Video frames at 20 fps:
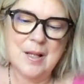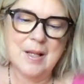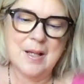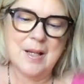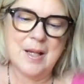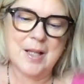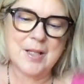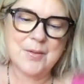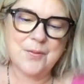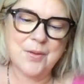
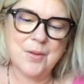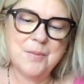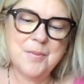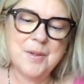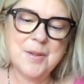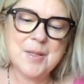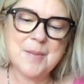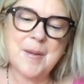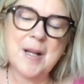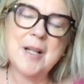It's from
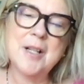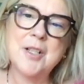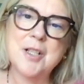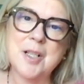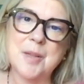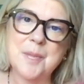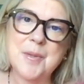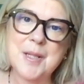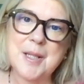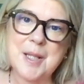The Spanish
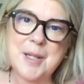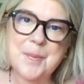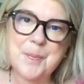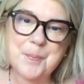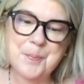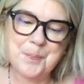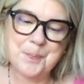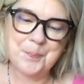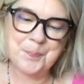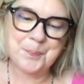Gypsy.
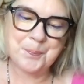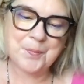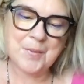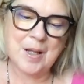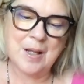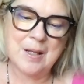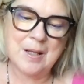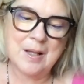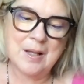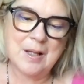
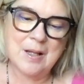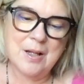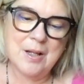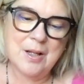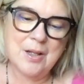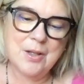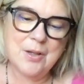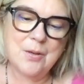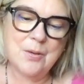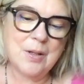
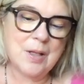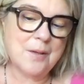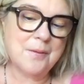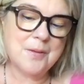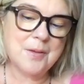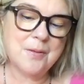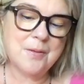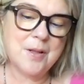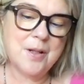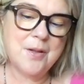You love
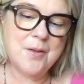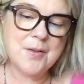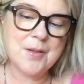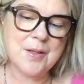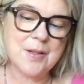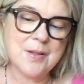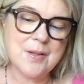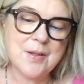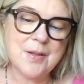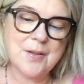the
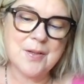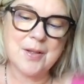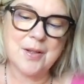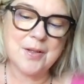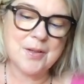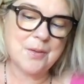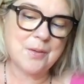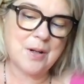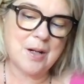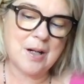roses, so
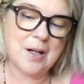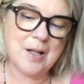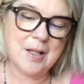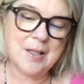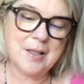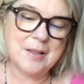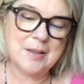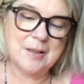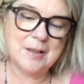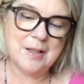do
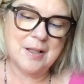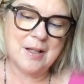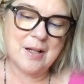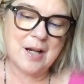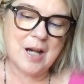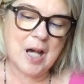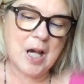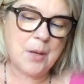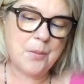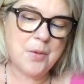I.
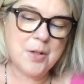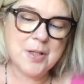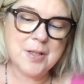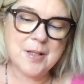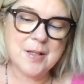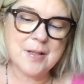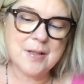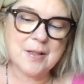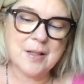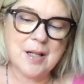I wish the
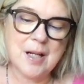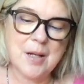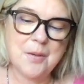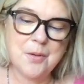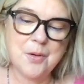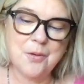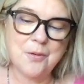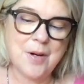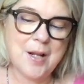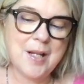sky
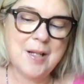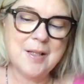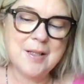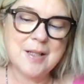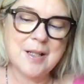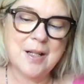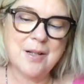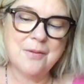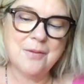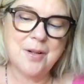would rain
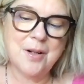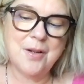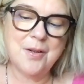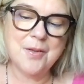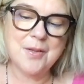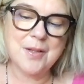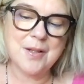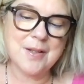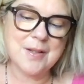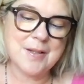down
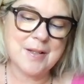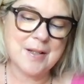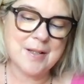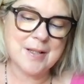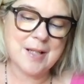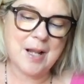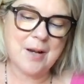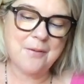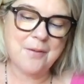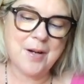roses as
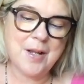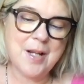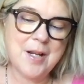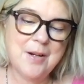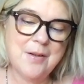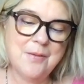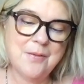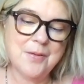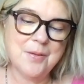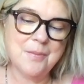they
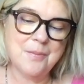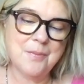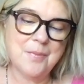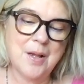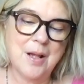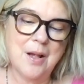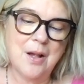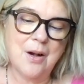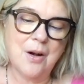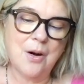rain from
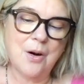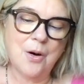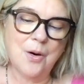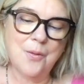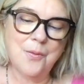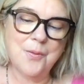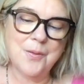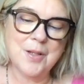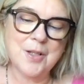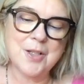
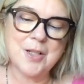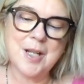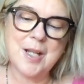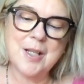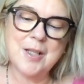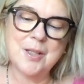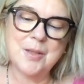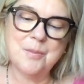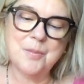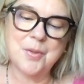off the
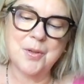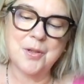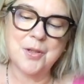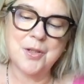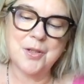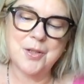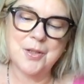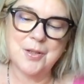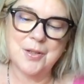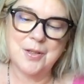shaken
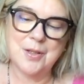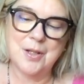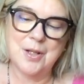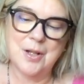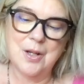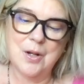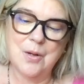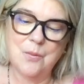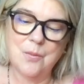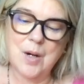bush.
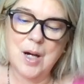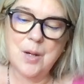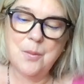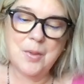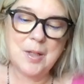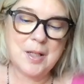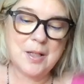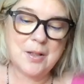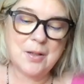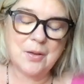Why
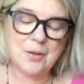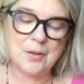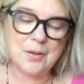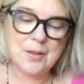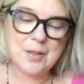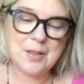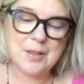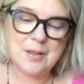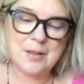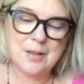will it
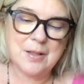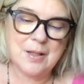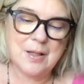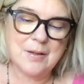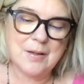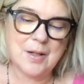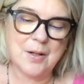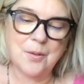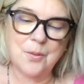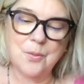not?
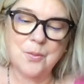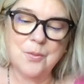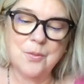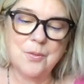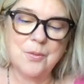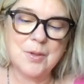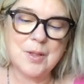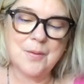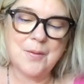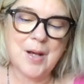Then
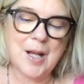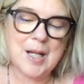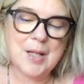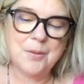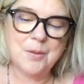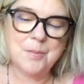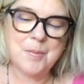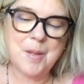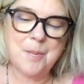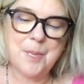all the valley
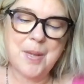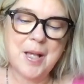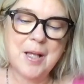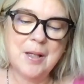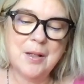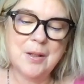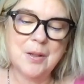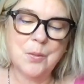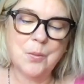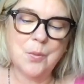would be
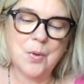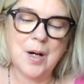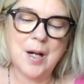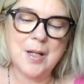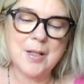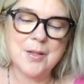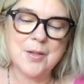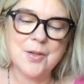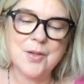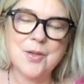pink and
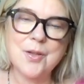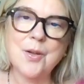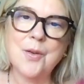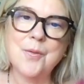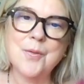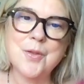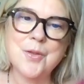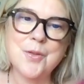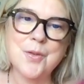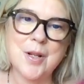white and
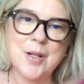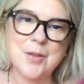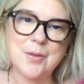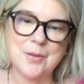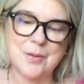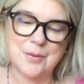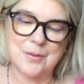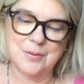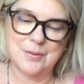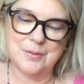soft to tread on.